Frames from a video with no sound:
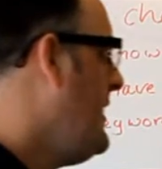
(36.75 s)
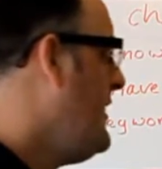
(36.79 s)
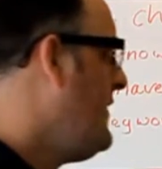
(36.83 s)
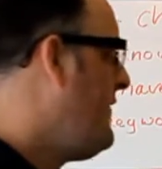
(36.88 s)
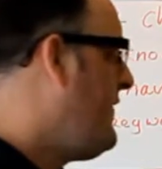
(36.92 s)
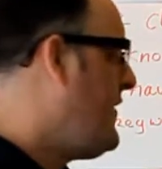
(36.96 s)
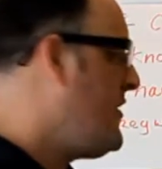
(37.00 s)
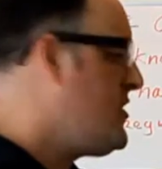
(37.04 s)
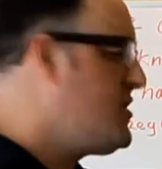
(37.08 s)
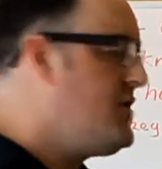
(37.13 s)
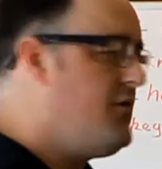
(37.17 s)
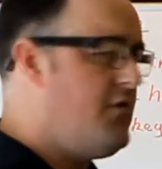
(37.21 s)

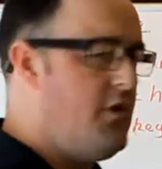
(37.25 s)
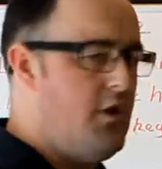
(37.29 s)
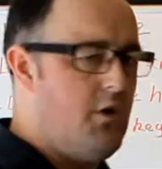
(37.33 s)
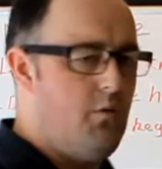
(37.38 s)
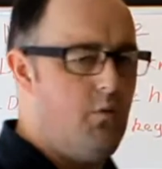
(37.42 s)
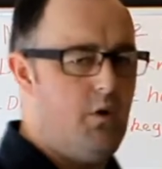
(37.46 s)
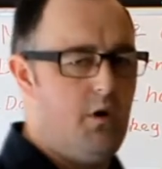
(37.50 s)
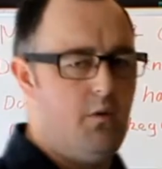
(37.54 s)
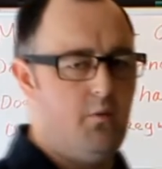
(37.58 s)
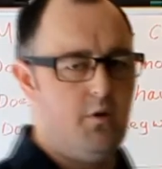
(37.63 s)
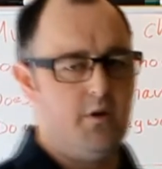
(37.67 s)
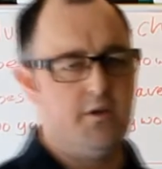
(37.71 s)
First of all,
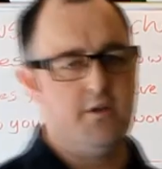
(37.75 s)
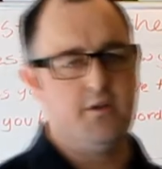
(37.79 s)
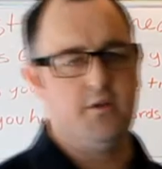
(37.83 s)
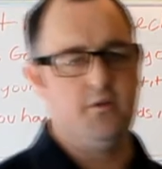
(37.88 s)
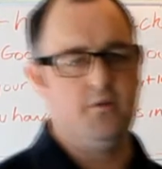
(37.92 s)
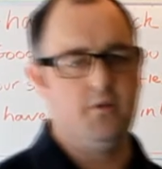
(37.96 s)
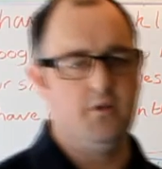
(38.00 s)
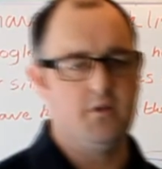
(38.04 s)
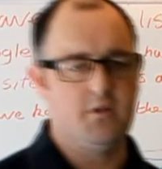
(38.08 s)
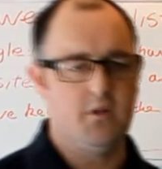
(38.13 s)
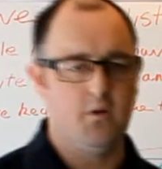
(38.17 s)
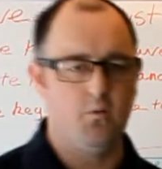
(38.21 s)
what I want you to
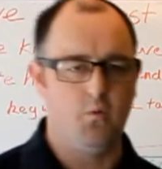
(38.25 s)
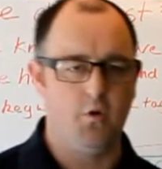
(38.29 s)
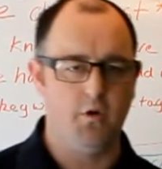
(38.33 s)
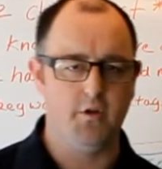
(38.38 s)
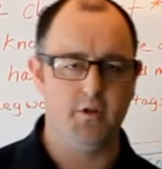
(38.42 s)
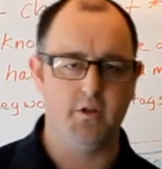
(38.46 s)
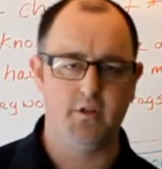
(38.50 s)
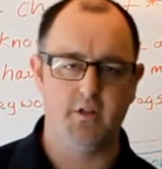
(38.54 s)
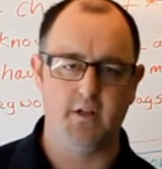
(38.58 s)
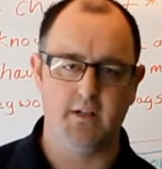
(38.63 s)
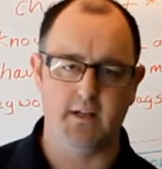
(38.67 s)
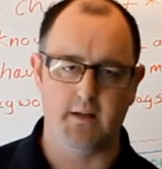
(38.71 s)
do is I want
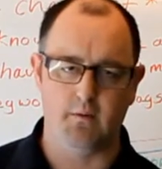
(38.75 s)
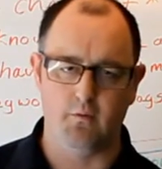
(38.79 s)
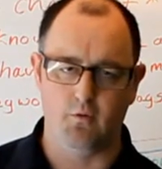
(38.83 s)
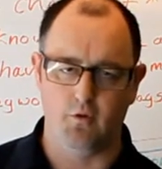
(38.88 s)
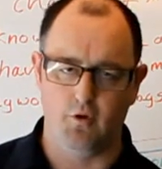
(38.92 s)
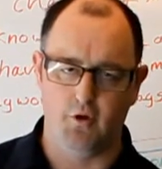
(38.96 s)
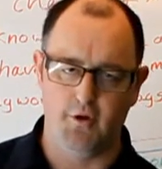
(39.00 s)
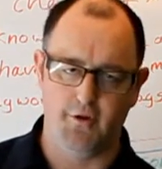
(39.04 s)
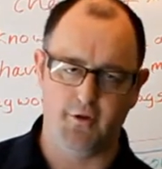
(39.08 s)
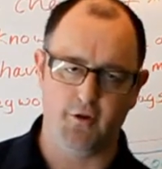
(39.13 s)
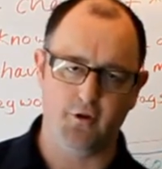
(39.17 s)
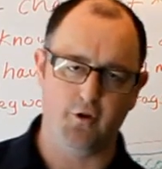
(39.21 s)
you to
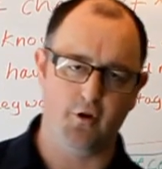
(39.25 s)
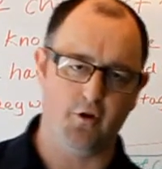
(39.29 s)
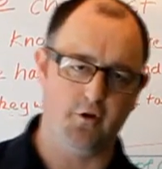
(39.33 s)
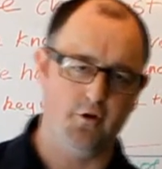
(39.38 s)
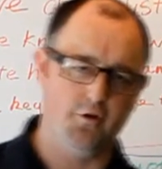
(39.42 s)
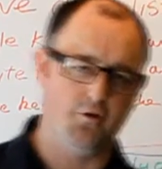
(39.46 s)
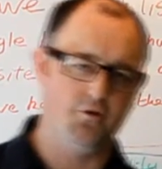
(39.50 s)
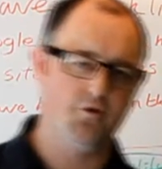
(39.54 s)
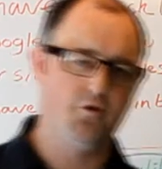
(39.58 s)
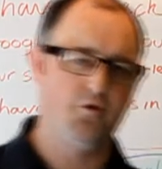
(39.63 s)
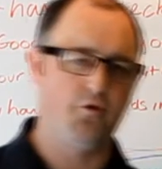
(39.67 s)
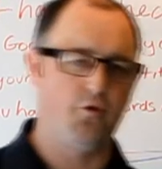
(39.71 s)
download
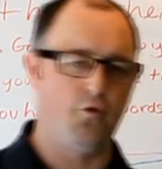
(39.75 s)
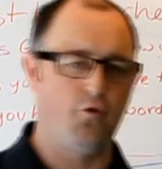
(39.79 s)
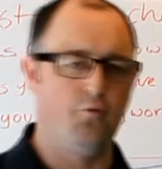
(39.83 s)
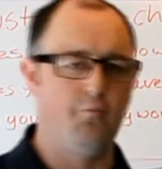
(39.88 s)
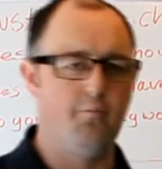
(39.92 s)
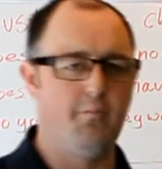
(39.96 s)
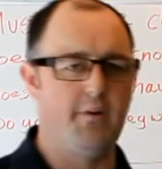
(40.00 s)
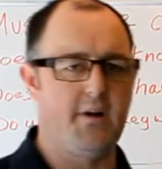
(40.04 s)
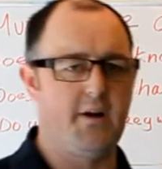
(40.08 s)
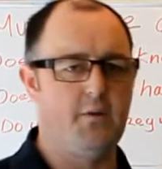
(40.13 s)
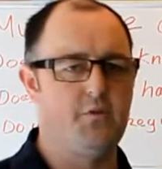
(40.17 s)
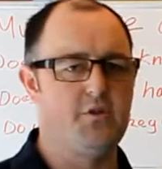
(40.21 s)
Google's
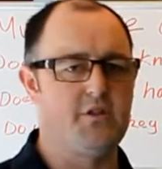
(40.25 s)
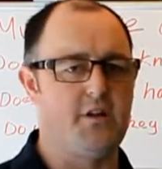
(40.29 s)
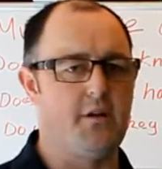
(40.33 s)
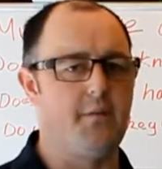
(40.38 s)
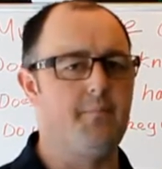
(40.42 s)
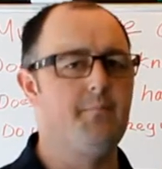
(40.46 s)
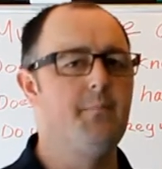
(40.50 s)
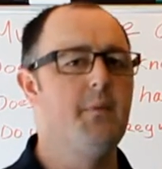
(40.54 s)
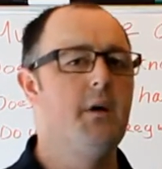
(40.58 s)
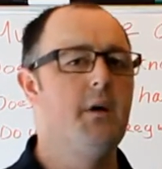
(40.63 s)
Chrome browser.